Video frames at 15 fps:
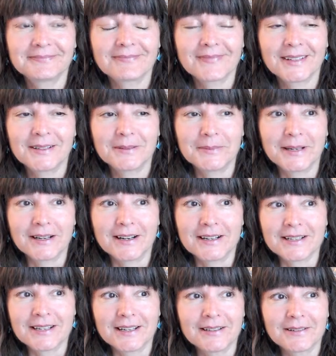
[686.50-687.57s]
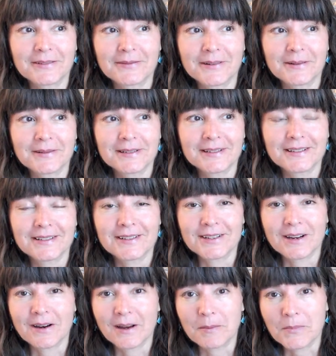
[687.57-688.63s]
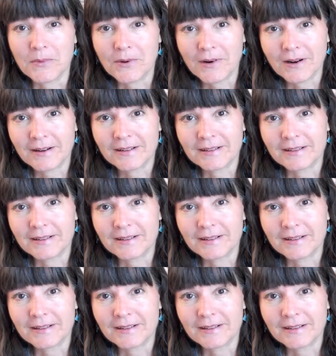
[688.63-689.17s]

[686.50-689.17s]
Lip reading: Oh my gosh, I look forward to sharing more